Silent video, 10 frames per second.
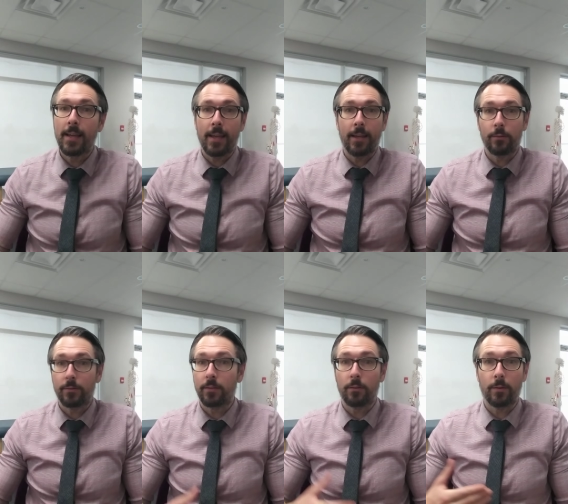and it was
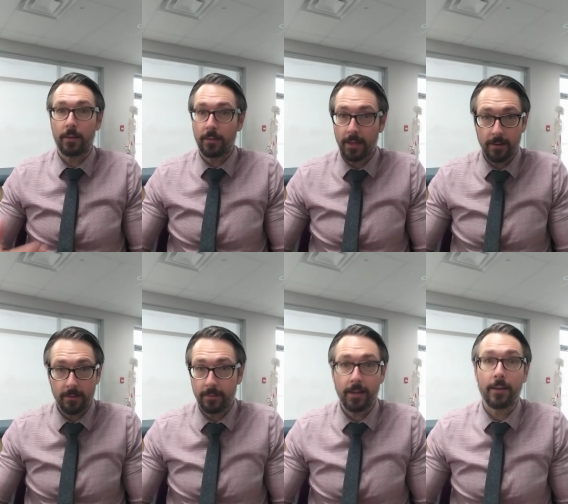you know yet
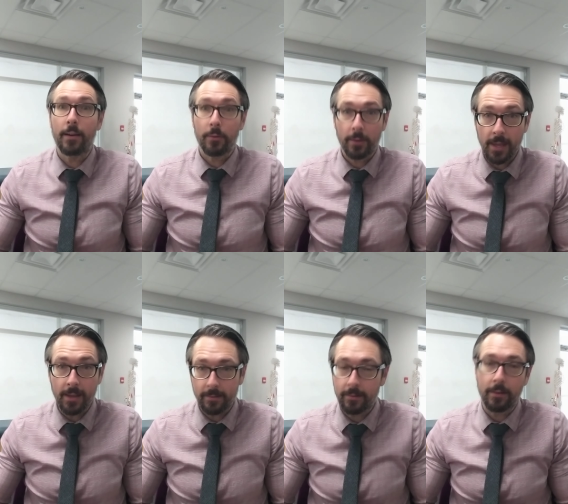yet another case.